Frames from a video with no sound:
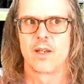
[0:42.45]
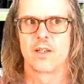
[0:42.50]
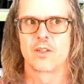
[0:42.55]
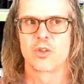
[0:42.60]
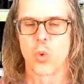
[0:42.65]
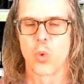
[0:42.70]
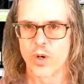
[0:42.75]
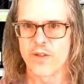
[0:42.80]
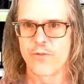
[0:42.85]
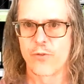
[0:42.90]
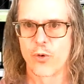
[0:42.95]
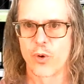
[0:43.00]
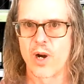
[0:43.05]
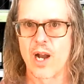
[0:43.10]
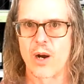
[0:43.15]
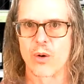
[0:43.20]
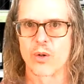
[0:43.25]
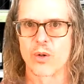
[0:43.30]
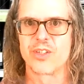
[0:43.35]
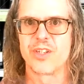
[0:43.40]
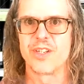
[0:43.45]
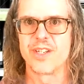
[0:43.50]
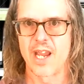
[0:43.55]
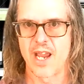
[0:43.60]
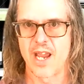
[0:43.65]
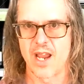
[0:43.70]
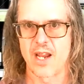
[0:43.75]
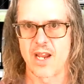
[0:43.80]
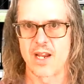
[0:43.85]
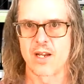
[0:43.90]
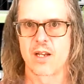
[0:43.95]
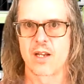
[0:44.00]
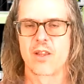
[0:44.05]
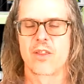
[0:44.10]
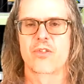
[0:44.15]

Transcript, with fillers: 24 hours a day,